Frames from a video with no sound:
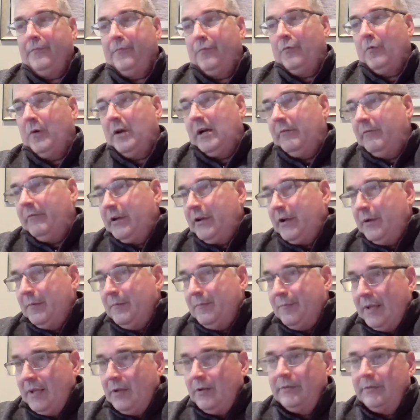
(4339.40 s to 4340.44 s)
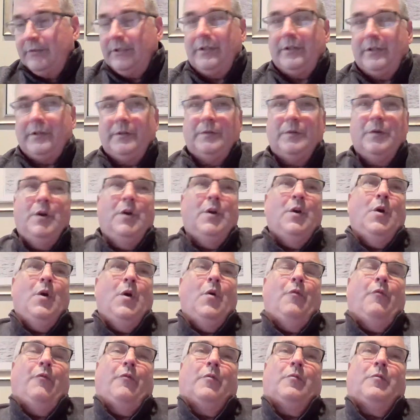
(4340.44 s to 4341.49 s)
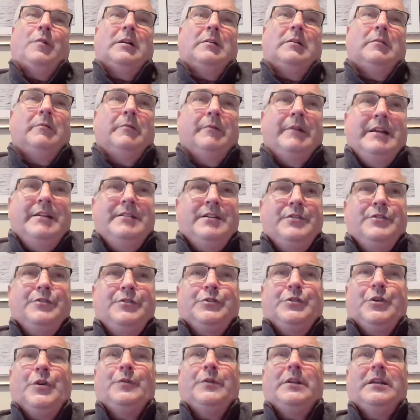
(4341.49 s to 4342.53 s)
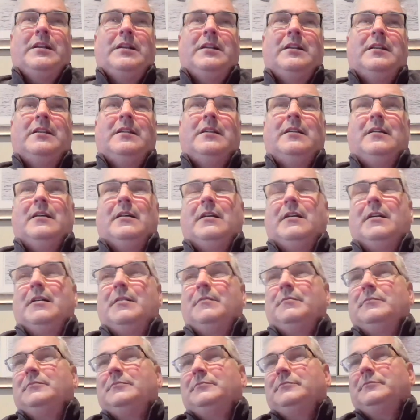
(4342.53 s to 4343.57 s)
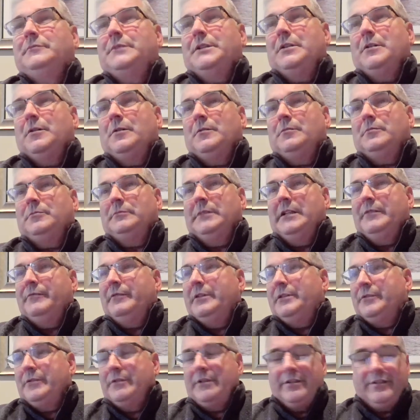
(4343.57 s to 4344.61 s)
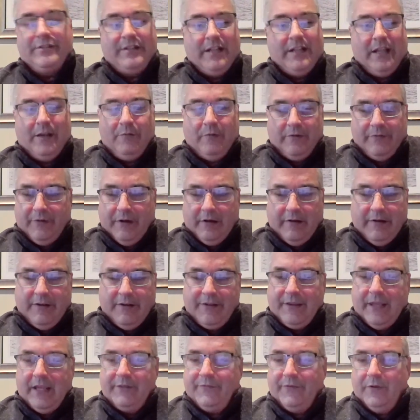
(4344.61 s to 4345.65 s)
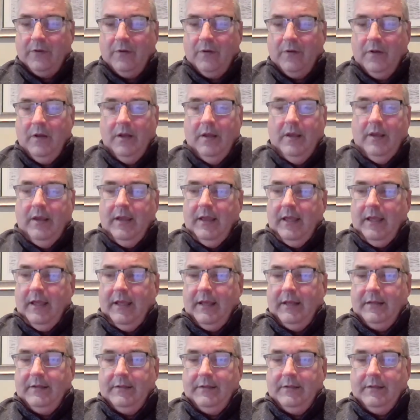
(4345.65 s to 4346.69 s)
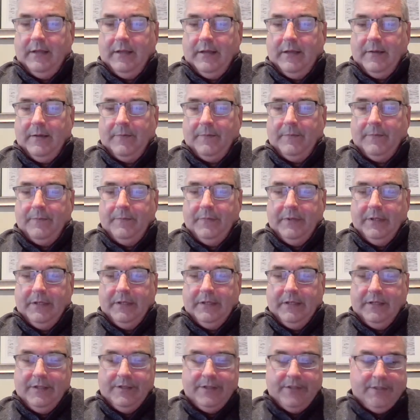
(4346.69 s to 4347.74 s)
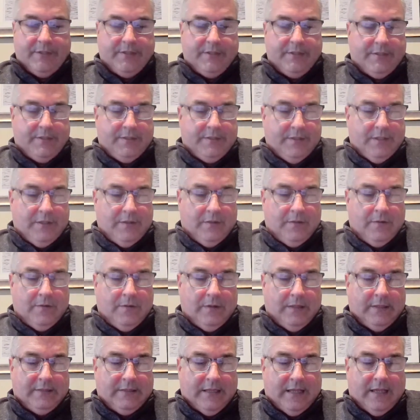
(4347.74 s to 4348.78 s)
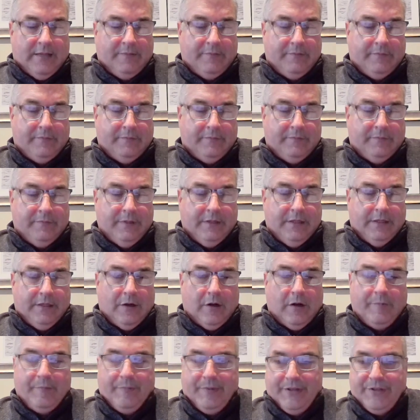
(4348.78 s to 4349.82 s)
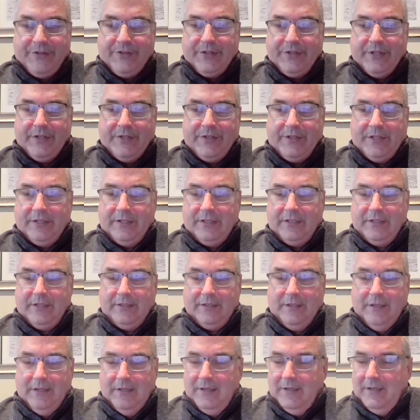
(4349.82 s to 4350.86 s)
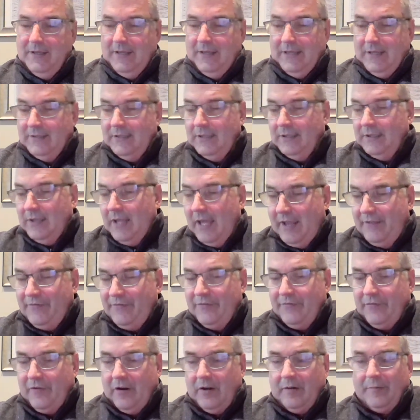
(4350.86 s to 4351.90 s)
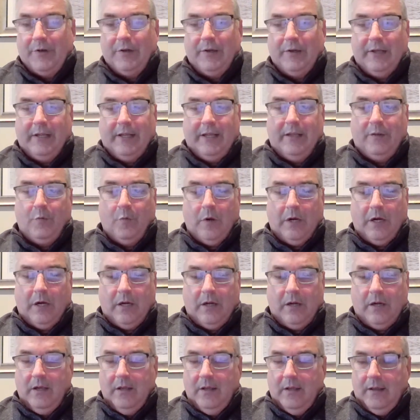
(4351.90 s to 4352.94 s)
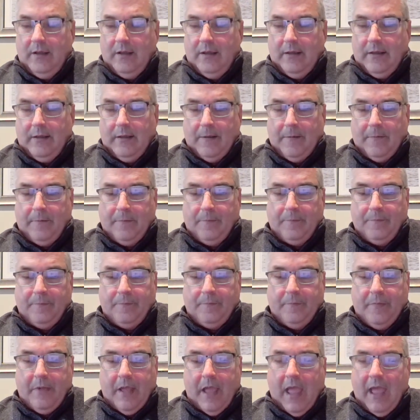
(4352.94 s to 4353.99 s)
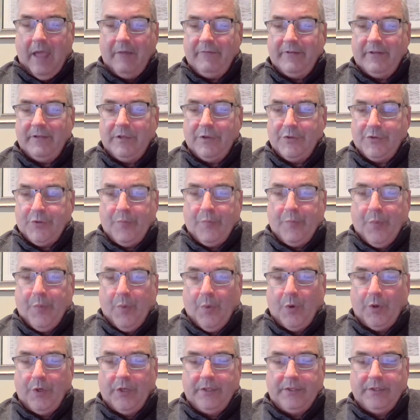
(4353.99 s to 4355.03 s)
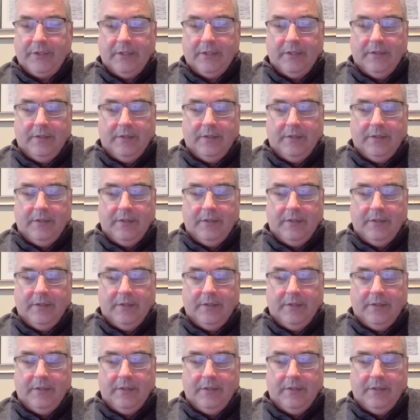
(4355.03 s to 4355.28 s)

whatever compelled you for whatever reasons tony um, you know even to this day we're very thankful and um, it is you know a time in our business and in in the life of ArmorerLink where um, having the support